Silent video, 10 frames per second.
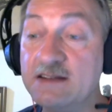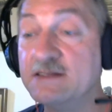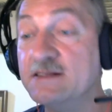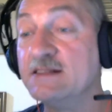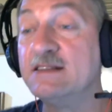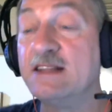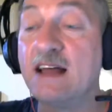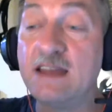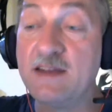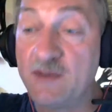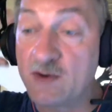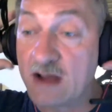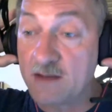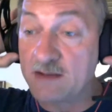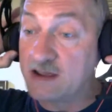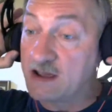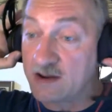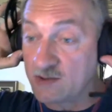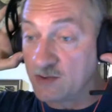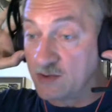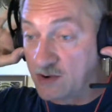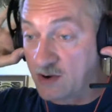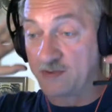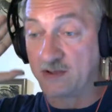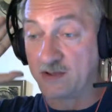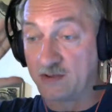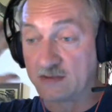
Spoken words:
Lada, if you come here to Europe, you know,